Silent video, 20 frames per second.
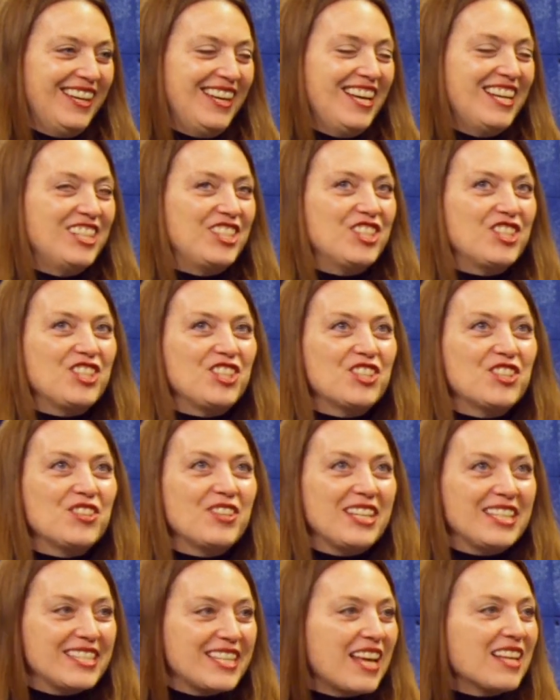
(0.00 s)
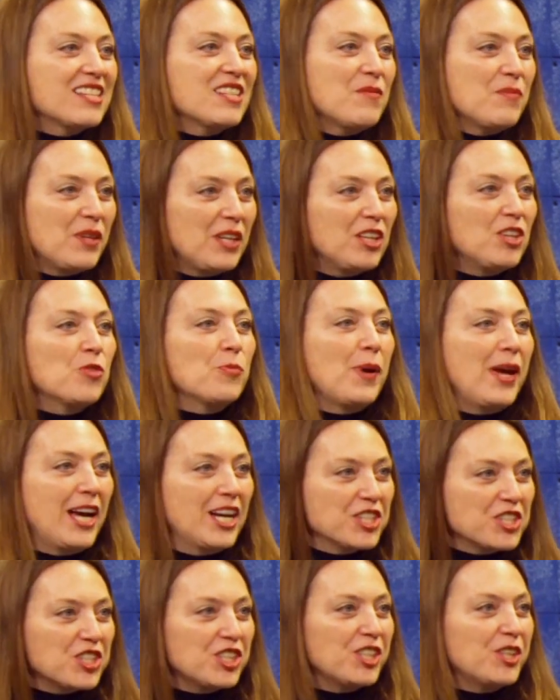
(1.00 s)
Is that something you're
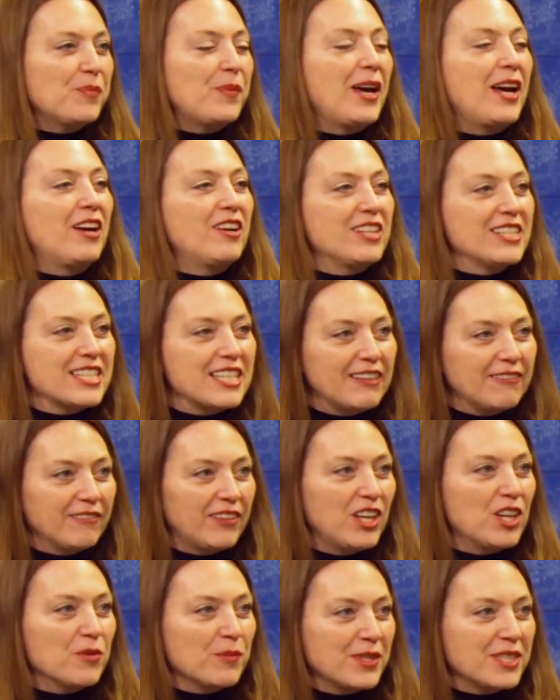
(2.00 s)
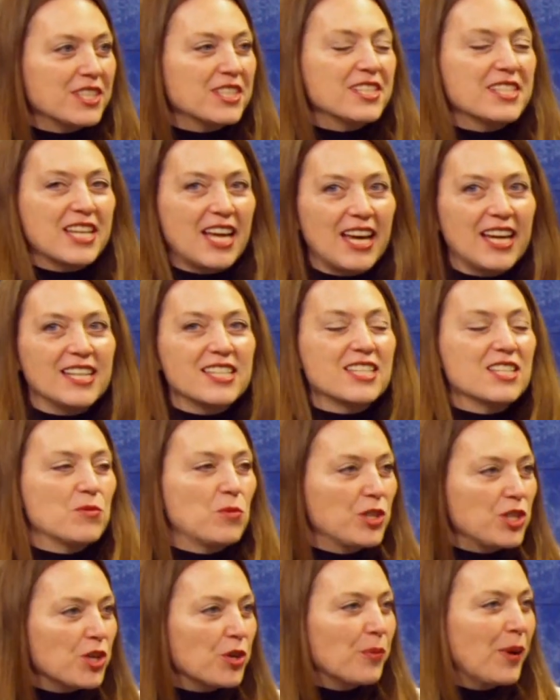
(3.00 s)
passionate about? Is it environmental science is
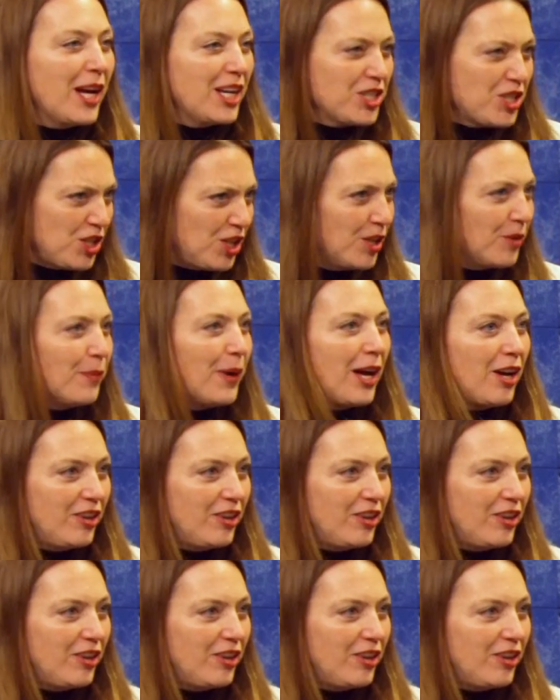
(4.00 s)
what you're passionate about?